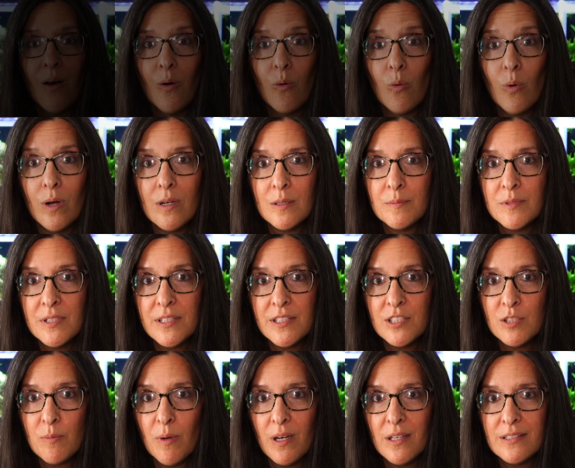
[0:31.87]
Welcome to the
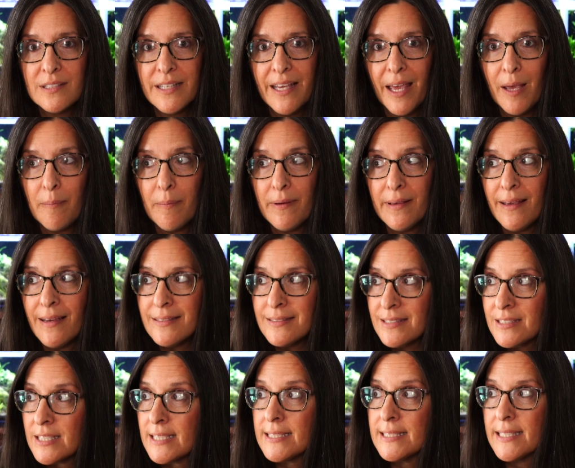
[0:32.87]
Small Scape. Yes,
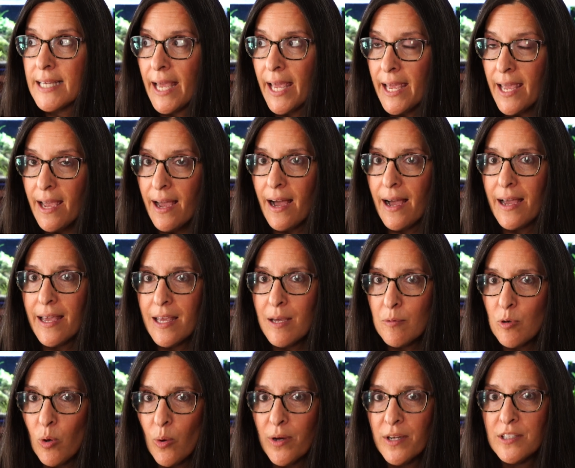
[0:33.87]
today I
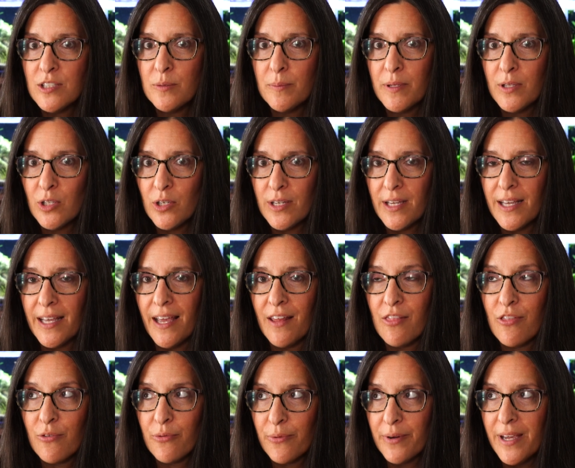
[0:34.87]
am going to be looking
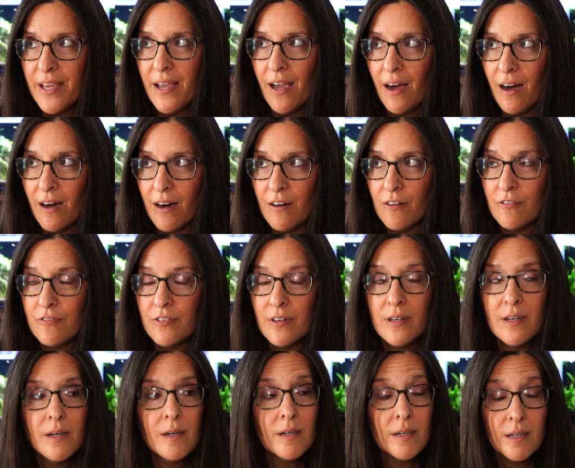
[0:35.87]
at 3 of
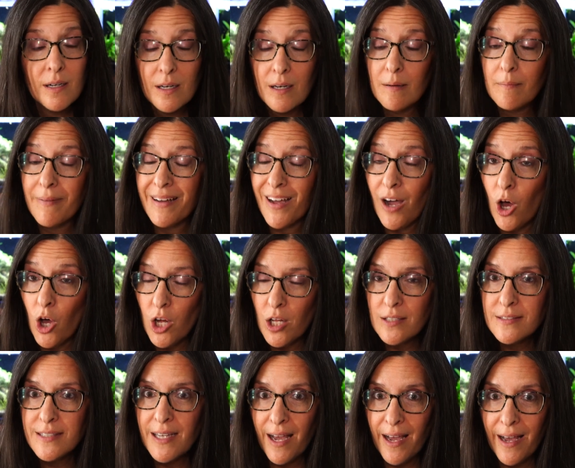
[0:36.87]
my
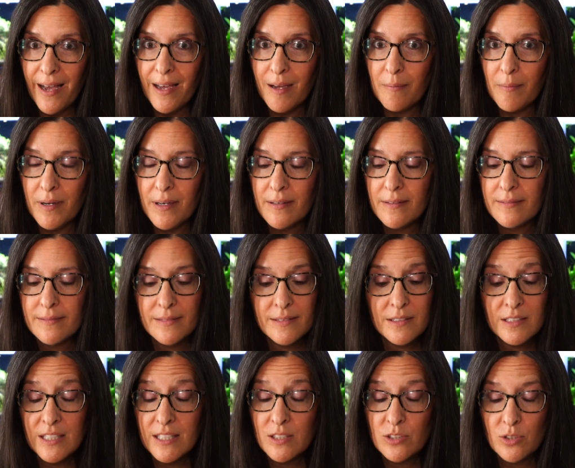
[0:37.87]
all-time,
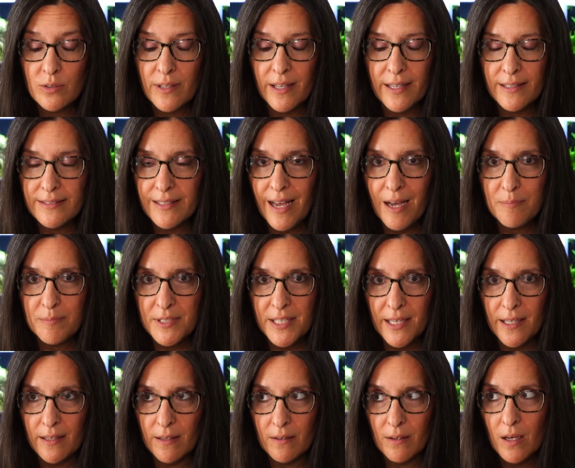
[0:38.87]
these are like top
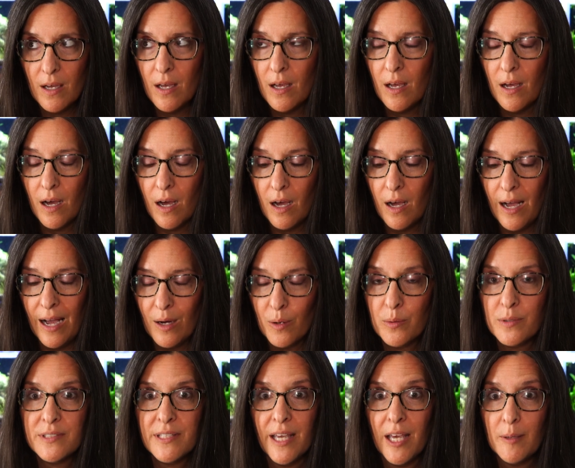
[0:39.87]
10
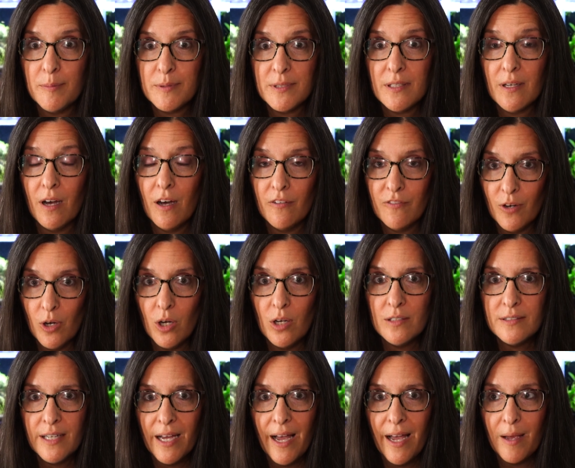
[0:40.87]
aquascapes of
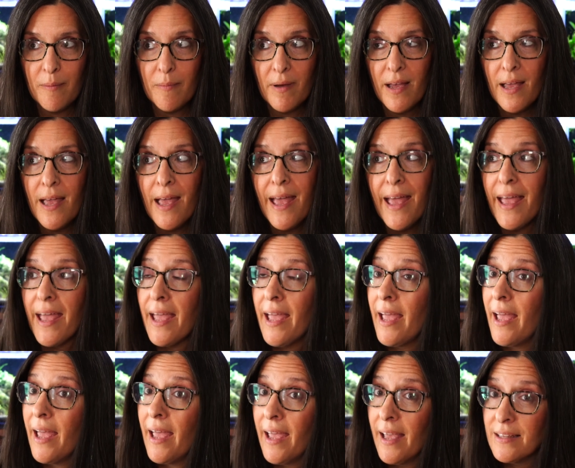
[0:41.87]
all time,
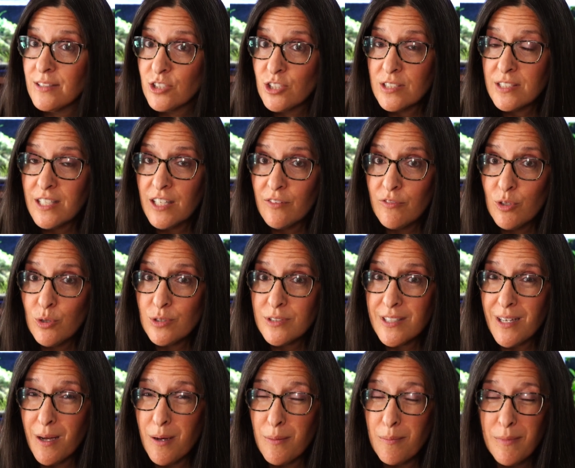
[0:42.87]
and just give you
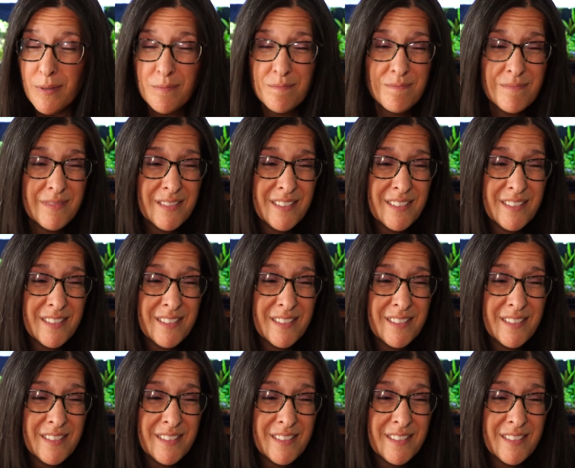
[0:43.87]
some